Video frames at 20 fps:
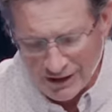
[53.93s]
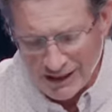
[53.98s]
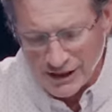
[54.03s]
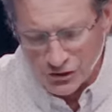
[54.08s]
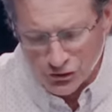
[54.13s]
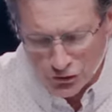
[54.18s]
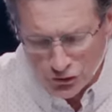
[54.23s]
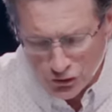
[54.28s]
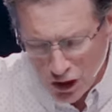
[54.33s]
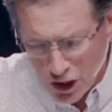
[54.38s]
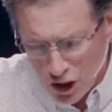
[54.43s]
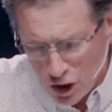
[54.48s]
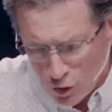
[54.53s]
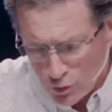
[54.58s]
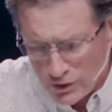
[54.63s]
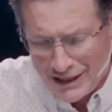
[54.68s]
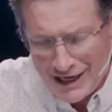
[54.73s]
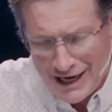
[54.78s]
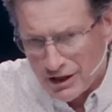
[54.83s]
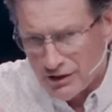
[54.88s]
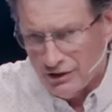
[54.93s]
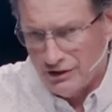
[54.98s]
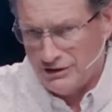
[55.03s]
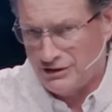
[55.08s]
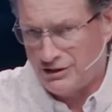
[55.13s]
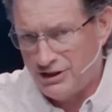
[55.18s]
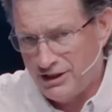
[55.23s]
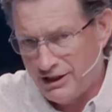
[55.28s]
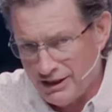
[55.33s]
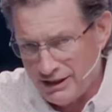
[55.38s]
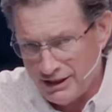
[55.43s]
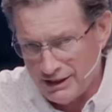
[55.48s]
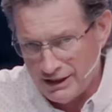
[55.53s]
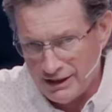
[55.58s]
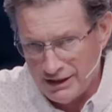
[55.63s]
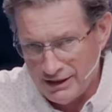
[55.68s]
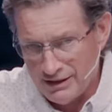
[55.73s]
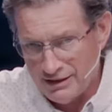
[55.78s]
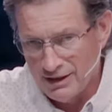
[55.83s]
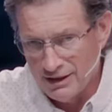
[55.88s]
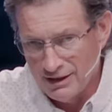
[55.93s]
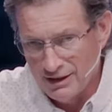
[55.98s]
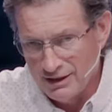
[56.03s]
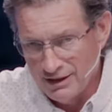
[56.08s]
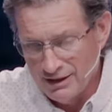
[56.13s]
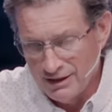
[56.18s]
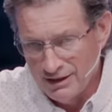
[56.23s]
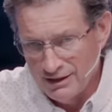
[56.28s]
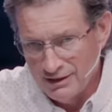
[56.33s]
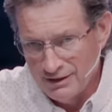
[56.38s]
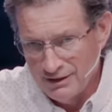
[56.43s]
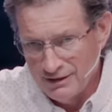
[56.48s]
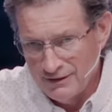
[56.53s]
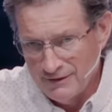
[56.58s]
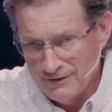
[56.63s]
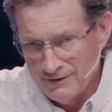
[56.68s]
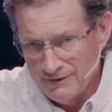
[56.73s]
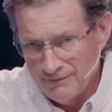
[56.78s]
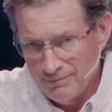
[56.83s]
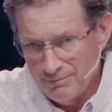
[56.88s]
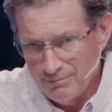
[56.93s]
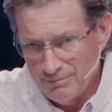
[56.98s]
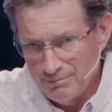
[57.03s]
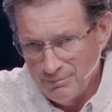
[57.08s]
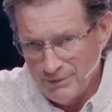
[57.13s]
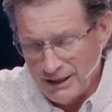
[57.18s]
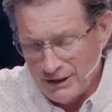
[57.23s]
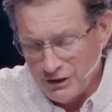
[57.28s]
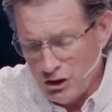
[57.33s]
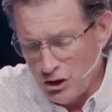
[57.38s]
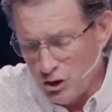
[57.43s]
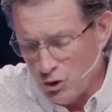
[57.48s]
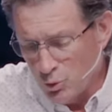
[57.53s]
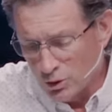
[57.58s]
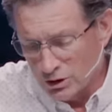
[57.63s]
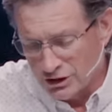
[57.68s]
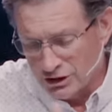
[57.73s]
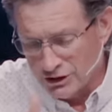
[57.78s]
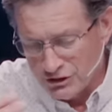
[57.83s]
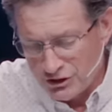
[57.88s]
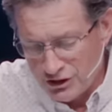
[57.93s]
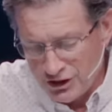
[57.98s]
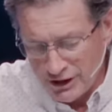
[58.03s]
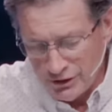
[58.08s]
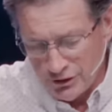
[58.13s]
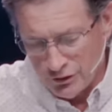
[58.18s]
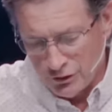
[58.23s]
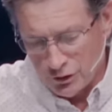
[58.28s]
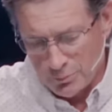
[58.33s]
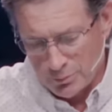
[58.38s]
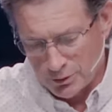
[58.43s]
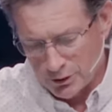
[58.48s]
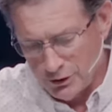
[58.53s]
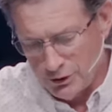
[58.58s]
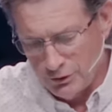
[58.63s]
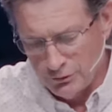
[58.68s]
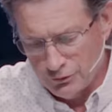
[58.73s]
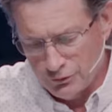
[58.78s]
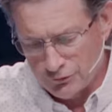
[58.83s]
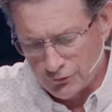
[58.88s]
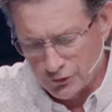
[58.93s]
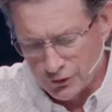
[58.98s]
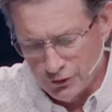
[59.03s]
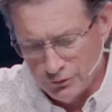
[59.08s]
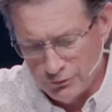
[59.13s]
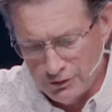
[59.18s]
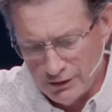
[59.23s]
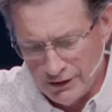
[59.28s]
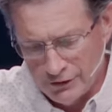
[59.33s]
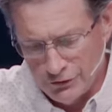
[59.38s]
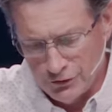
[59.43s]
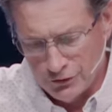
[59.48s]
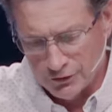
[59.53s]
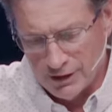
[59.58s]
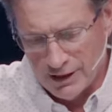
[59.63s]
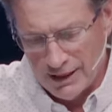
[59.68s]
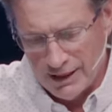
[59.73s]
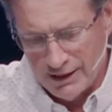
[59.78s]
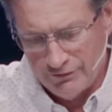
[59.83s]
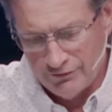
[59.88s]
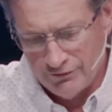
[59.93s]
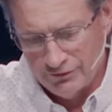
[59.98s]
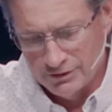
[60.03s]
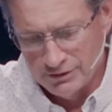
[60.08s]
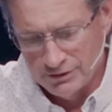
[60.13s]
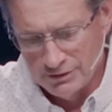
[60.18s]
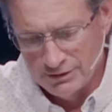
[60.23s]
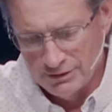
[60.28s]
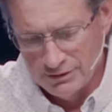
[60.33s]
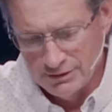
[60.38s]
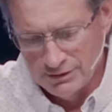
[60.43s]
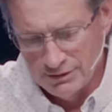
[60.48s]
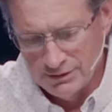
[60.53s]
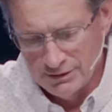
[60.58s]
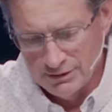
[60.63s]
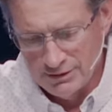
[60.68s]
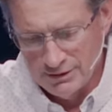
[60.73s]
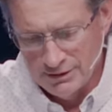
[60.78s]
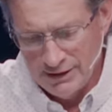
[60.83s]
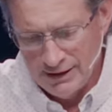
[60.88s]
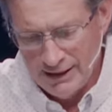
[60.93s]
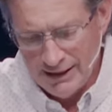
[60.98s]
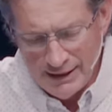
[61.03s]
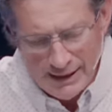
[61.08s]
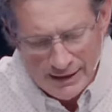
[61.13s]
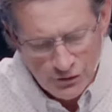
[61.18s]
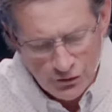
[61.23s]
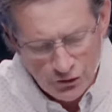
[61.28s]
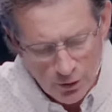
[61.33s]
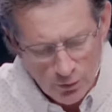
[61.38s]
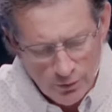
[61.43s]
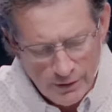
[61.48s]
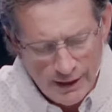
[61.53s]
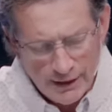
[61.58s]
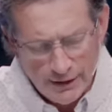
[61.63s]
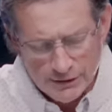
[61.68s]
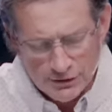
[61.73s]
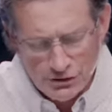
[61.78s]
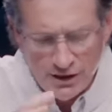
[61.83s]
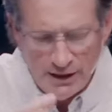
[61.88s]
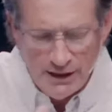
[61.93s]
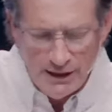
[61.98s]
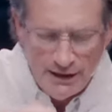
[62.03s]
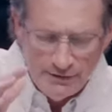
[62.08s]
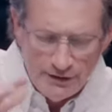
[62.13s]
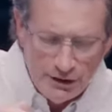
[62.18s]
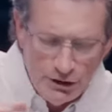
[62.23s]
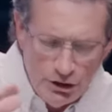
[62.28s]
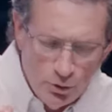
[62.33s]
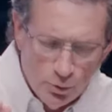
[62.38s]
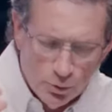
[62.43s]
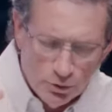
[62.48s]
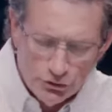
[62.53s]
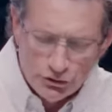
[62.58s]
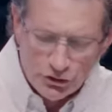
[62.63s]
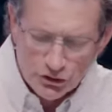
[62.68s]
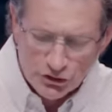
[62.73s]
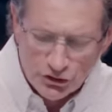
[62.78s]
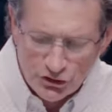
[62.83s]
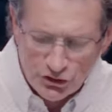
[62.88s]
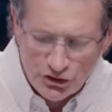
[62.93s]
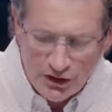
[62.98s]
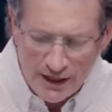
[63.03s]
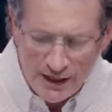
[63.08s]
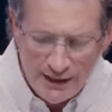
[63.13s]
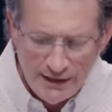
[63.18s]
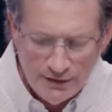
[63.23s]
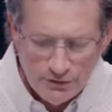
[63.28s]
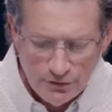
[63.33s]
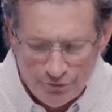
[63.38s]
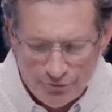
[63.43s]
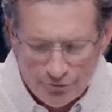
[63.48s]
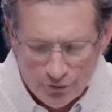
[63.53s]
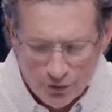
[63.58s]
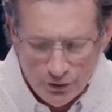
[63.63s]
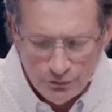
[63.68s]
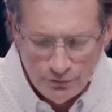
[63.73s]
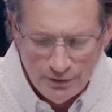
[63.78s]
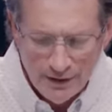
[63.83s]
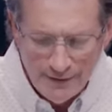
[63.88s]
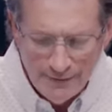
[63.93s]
is no guarantee that you will continue to produce fruit in your life. It's no guarantee that you will sustain the fruit.